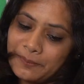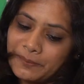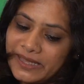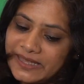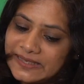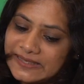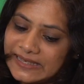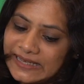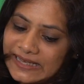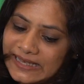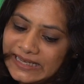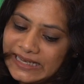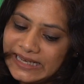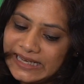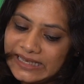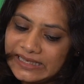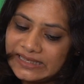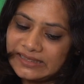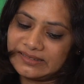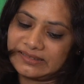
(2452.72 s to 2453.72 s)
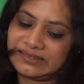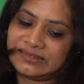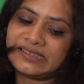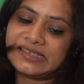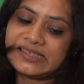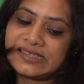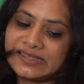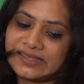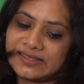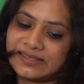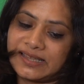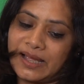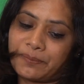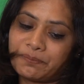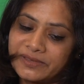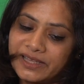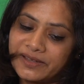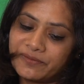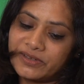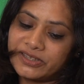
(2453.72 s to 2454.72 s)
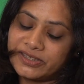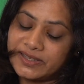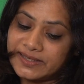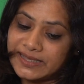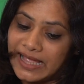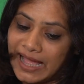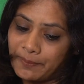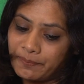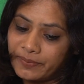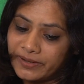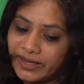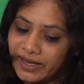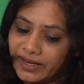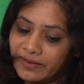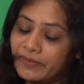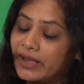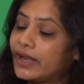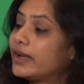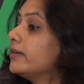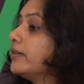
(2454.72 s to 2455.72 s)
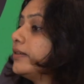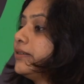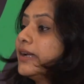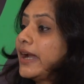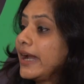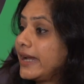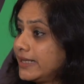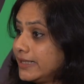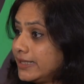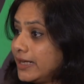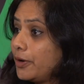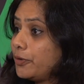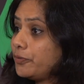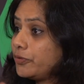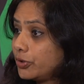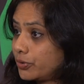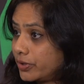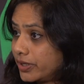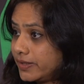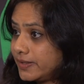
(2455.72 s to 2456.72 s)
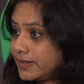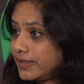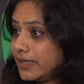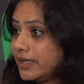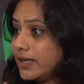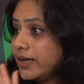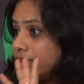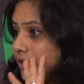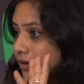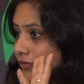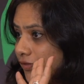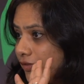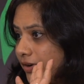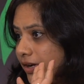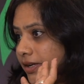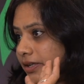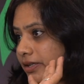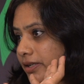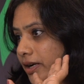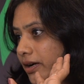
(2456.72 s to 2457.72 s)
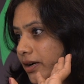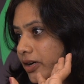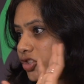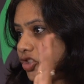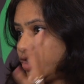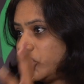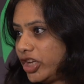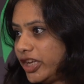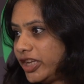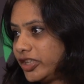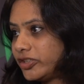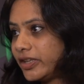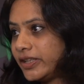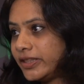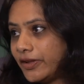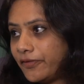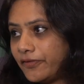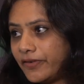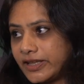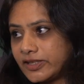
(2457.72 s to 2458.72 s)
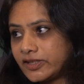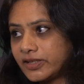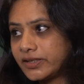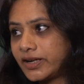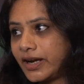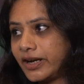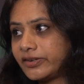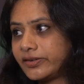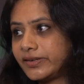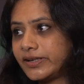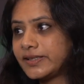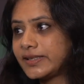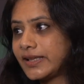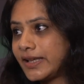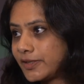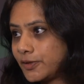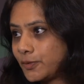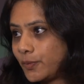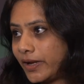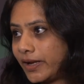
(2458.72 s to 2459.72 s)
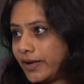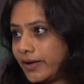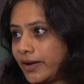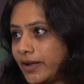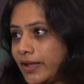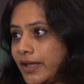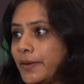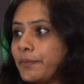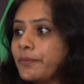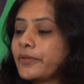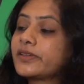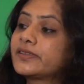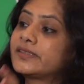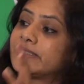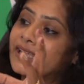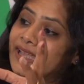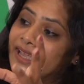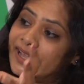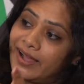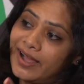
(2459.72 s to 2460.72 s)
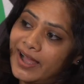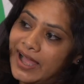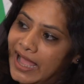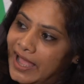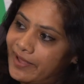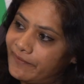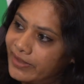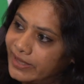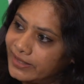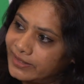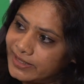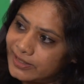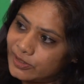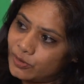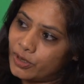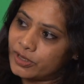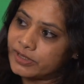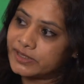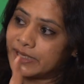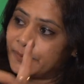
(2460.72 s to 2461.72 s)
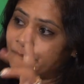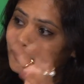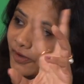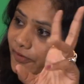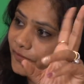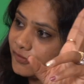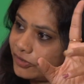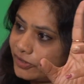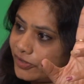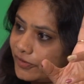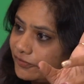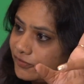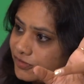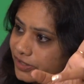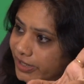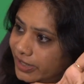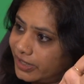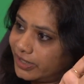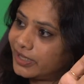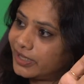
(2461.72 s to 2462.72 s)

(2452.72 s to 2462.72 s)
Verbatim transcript: basically, this something which is happening right now, you can see a different uh, change in the Western countries as well. Because yes. they are having this concept of thrifting.